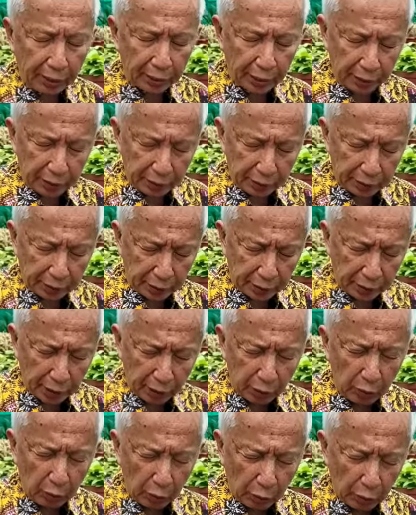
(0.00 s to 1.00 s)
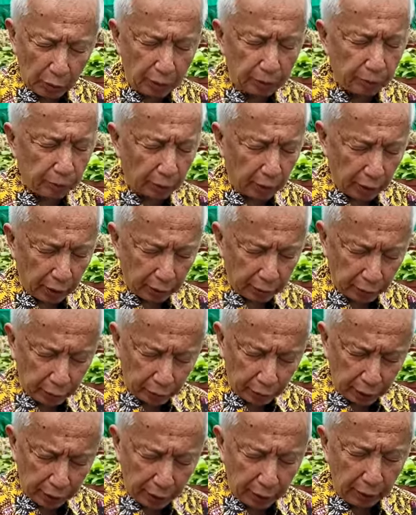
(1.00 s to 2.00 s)
is an interesting group. You
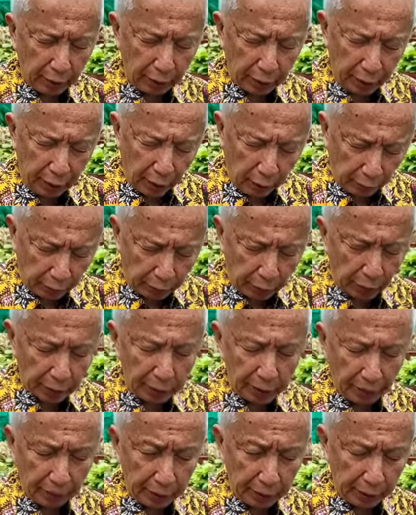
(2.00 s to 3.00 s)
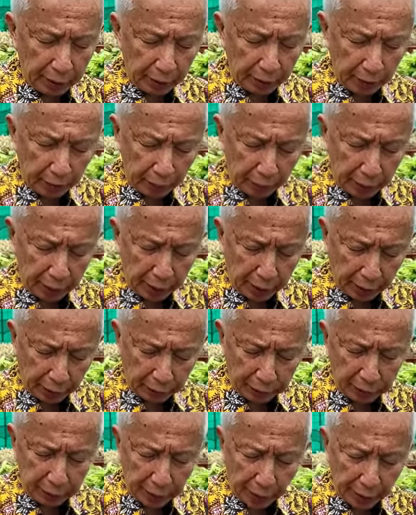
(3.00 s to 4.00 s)
see, of course, I mean, if we
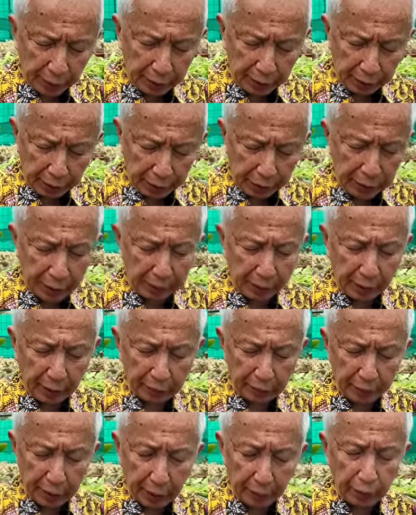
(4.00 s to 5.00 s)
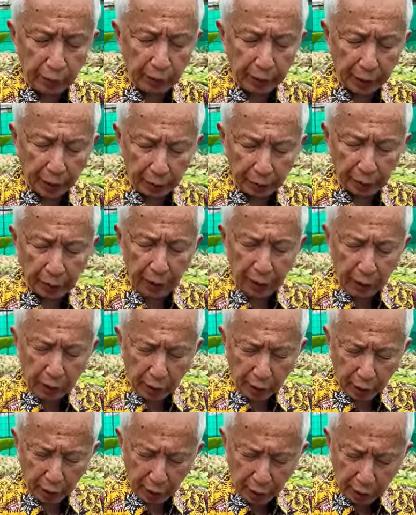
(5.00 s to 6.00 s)
can study the details, then we can
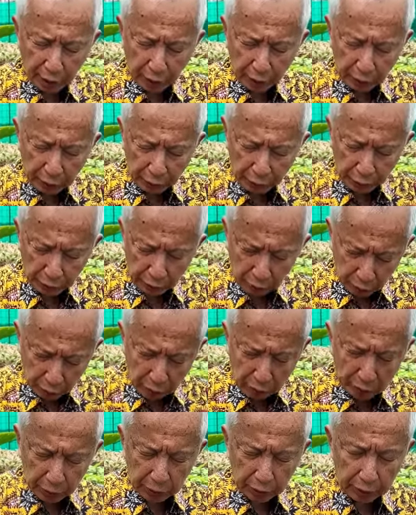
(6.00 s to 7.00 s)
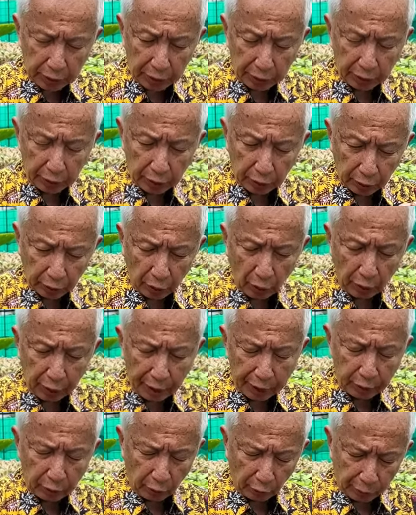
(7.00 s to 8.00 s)
use this
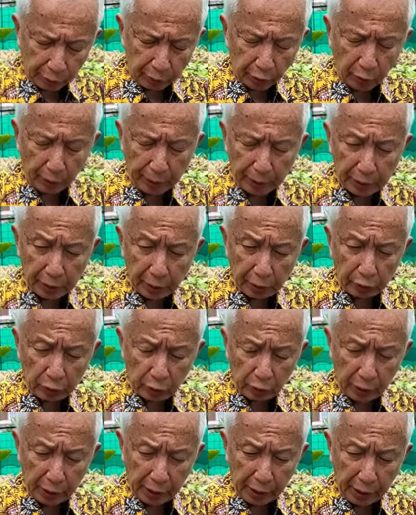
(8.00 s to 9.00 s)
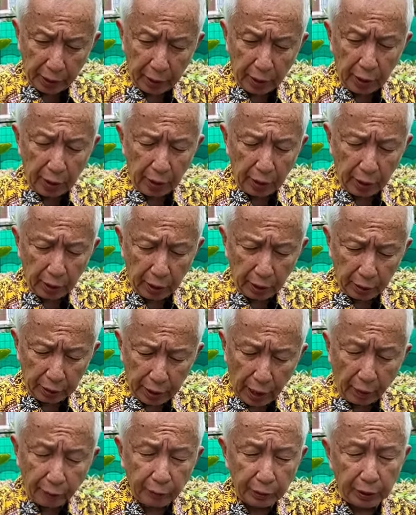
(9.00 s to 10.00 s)
knowledge or information to really
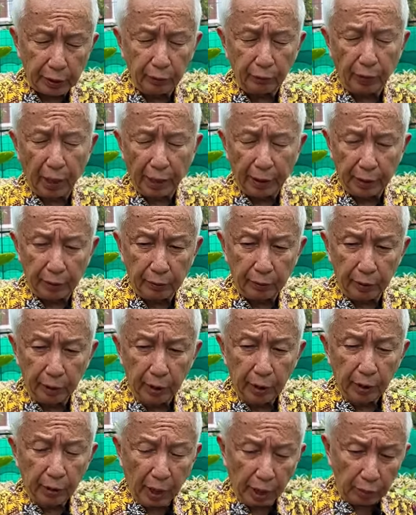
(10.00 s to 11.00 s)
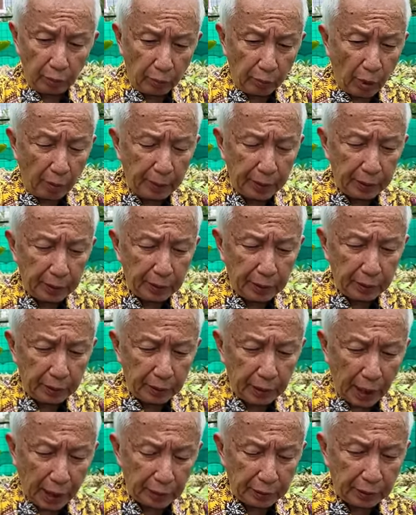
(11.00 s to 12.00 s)
diversify it. Yeah. At the
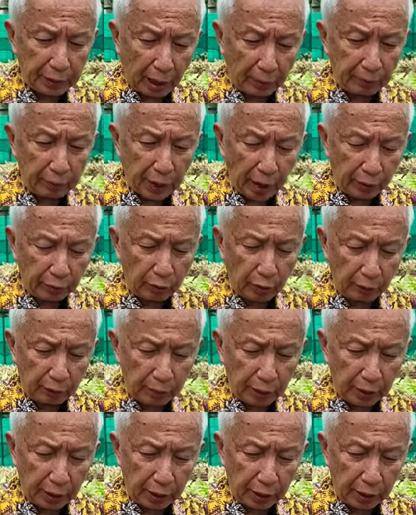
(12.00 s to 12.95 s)
moment, there is some kind of